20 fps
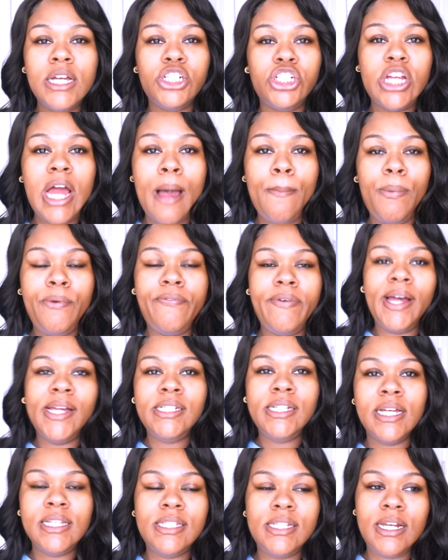
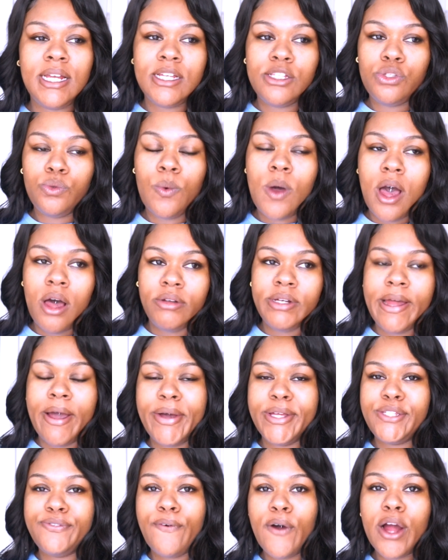Shopify does it as well.
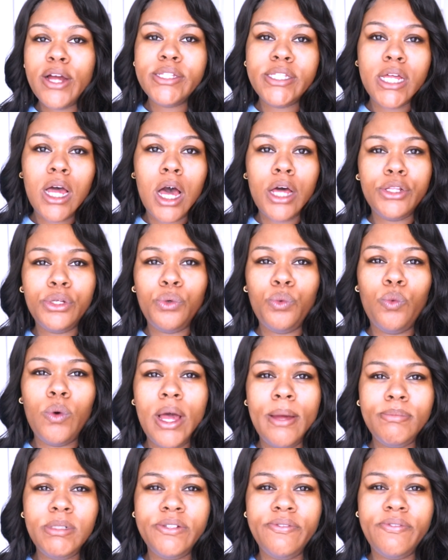Now, as far as the other
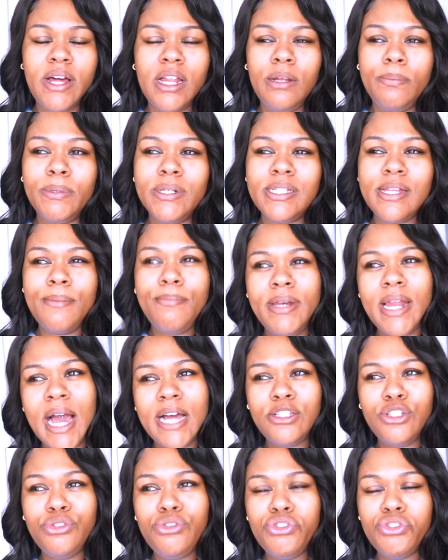web developers, I'm
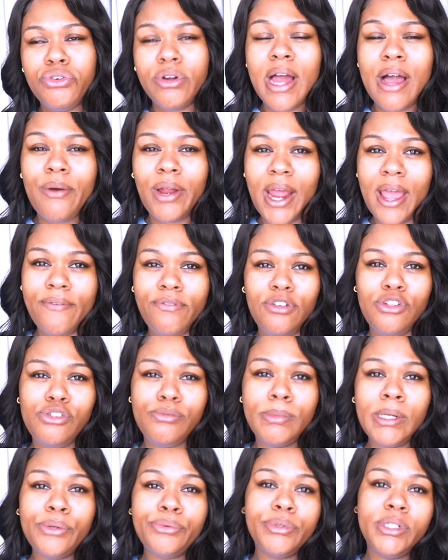not too sure. I would have to
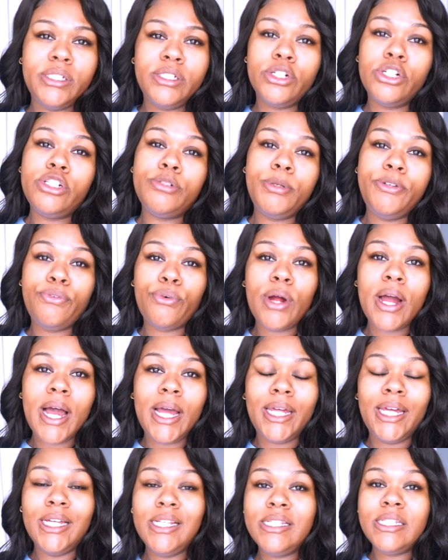do my research before
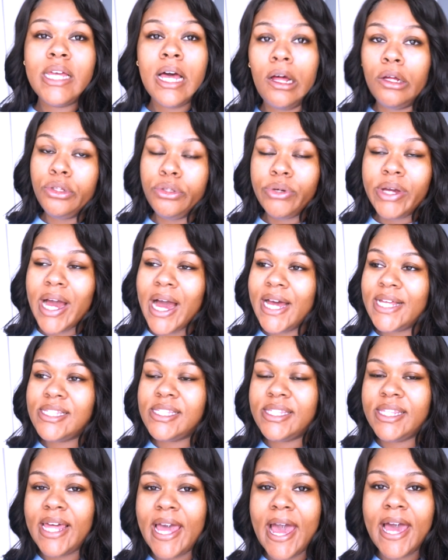I can tell you
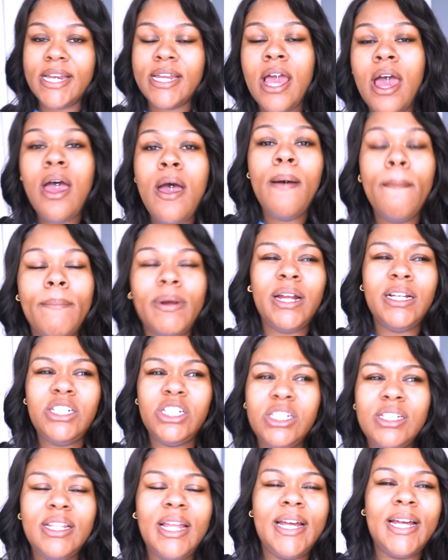guys that. But I
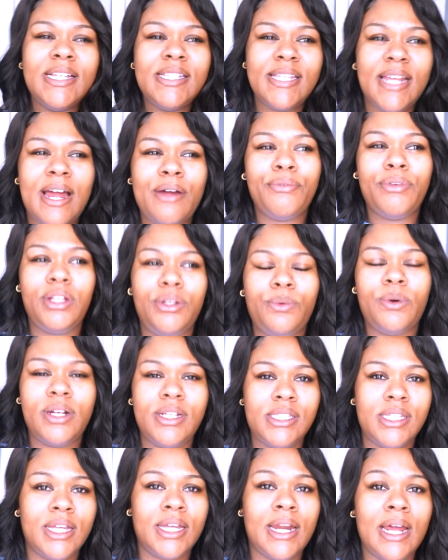just, like I said, I really
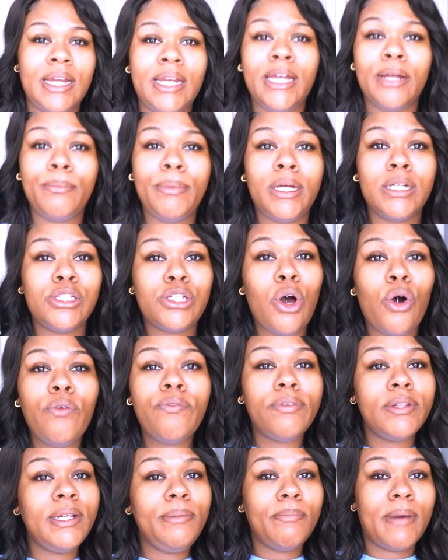wanted to get on here because
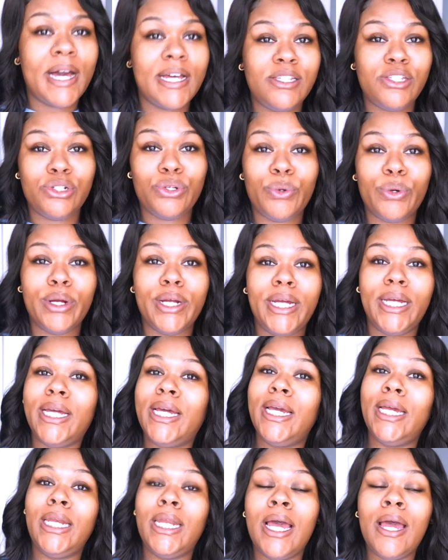hopefully my story
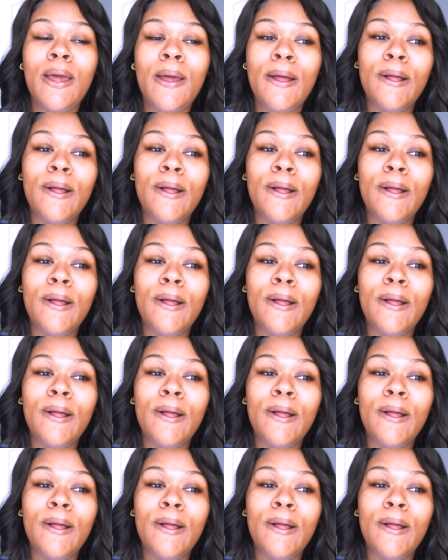can